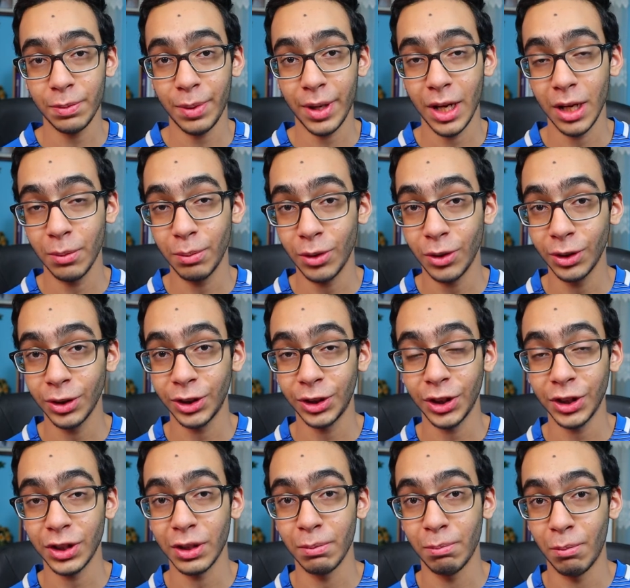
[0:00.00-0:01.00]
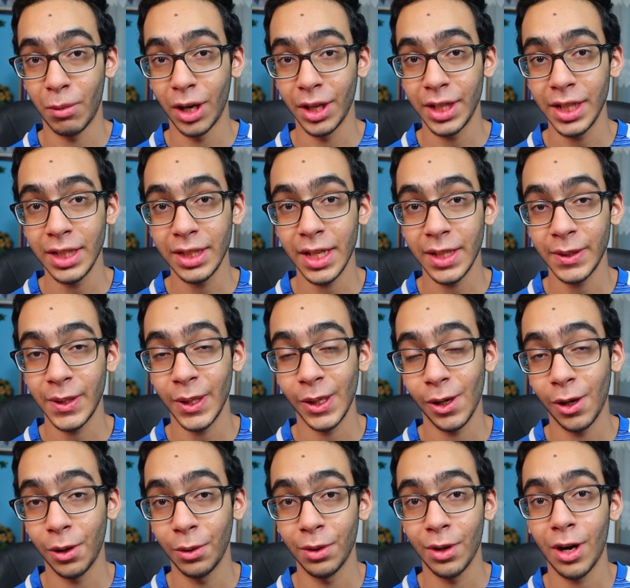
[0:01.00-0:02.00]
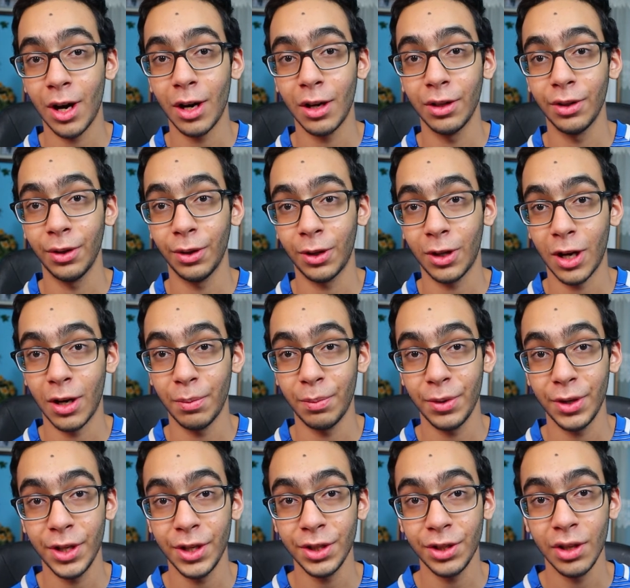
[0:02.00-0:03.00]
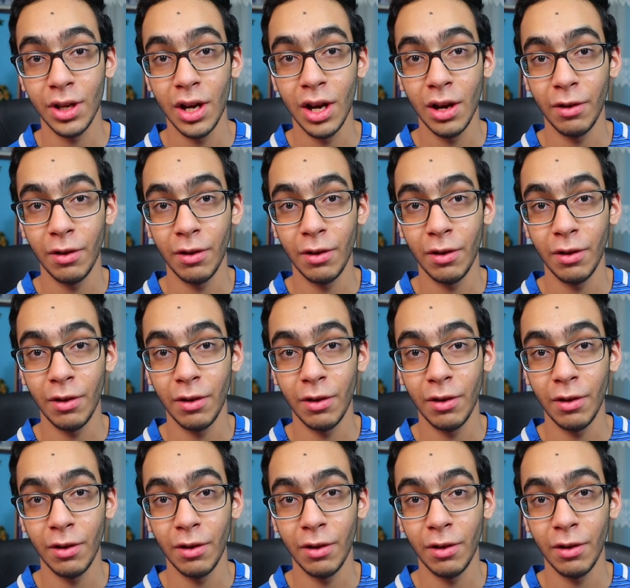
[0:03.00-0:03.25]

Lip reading: payable is just the money that they owe to other companies